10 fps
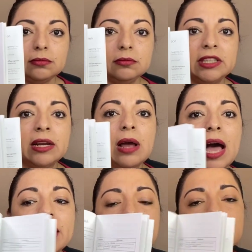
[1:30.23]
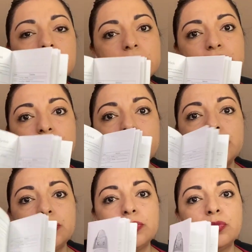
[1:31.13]
that I encourage you
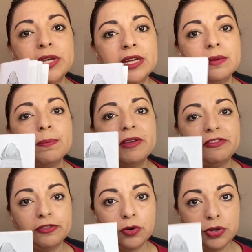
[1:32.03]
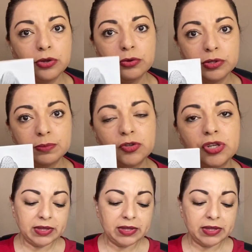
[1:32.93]
to read before you use the machine.